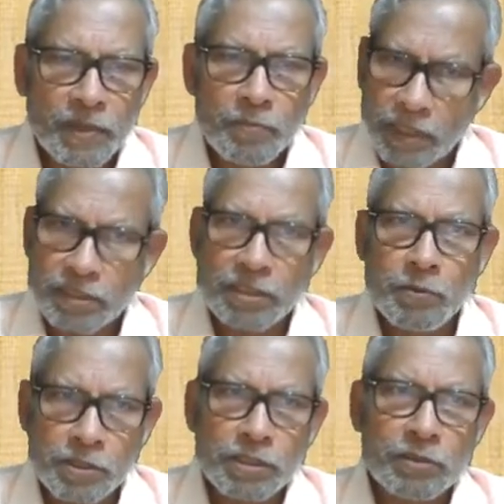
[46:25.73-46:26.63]

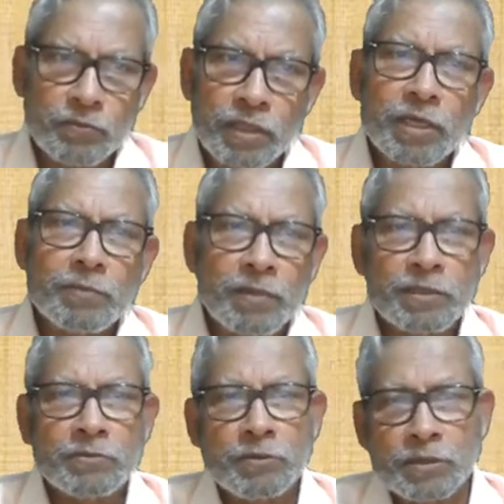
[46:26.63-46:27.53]
Participation, worker
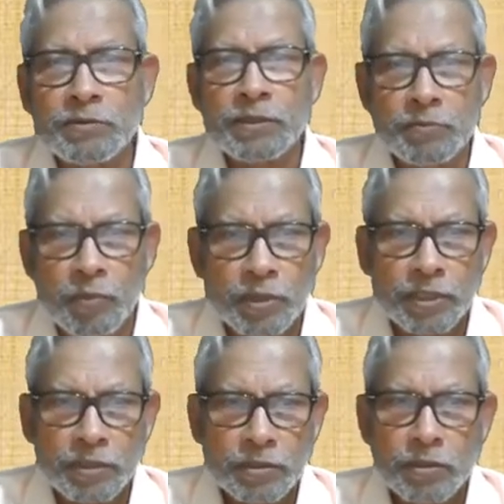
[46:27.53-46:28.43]
participation is very
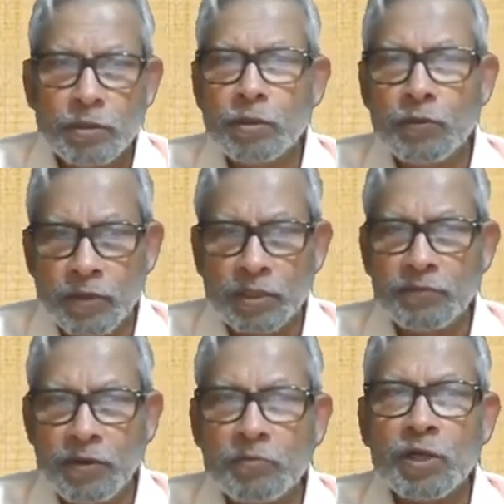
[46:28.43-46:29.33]
important for the
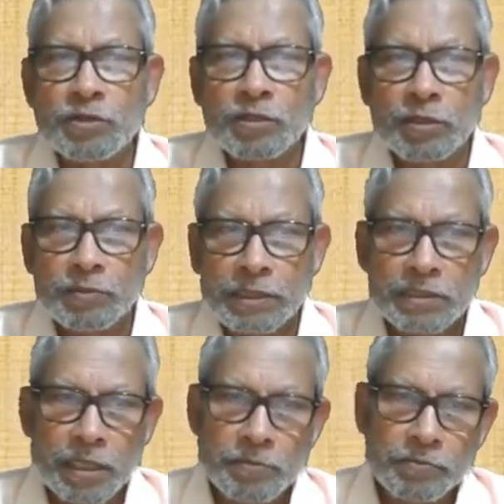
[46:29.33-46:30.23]
formulation of this kind.